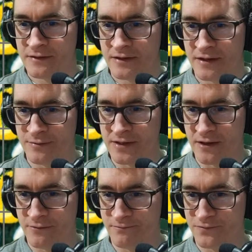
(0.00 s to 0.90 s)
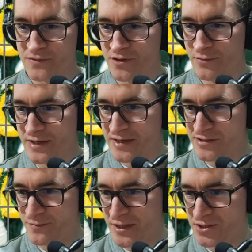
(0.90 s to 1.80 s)
Here we go. 2 innings
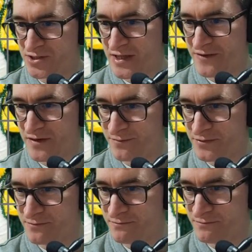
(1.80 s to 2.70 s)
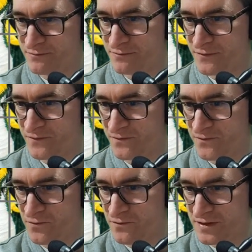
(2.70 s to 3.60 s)
pitched, gave up
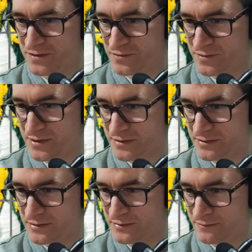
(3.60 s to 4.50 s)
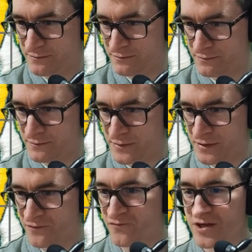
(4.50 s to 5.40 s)
4 runs, was it?
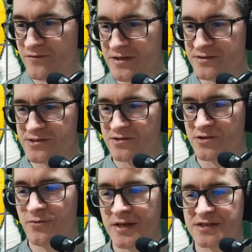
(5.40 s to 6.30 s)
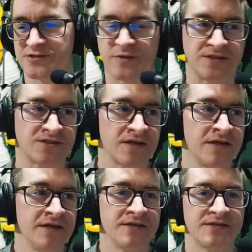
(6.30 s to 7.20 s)
3 runs. So 2 innings pitched,
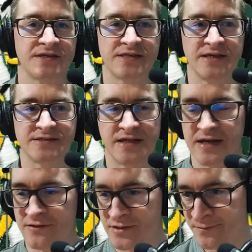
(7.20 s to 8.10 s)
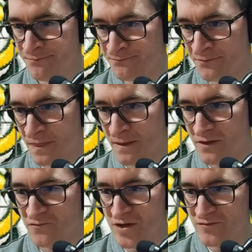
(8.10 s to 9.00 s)
6 hits allowed,
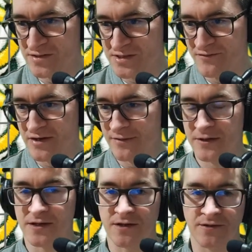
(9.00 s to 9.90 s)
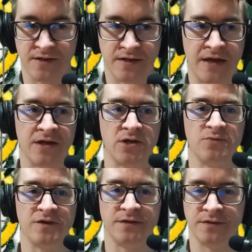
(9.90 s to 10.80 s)
3 runs given up, including a home
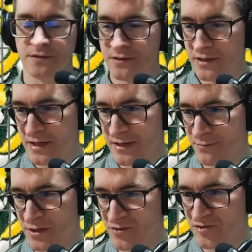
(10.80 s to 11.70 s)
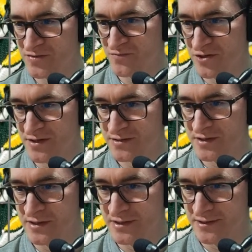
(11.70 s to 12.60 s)
run hit by Chris Bryant
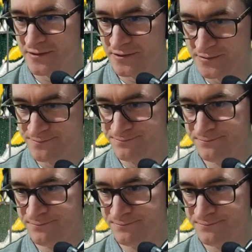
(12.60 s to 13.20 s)
early on.